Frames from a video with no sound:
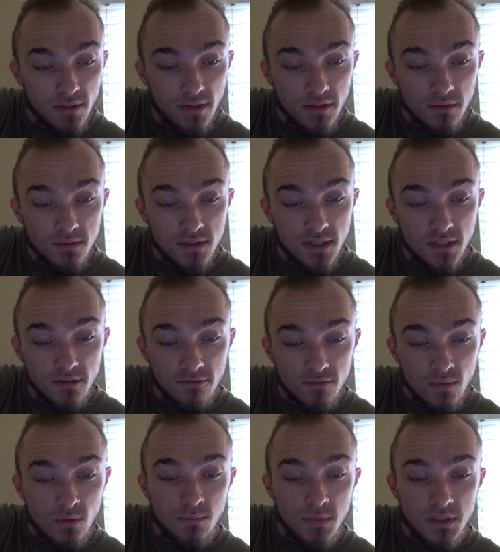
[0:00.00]
that you take a
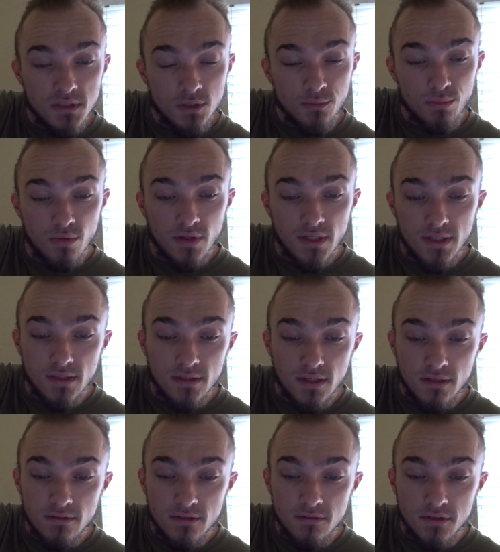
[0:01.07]
full mental break in life to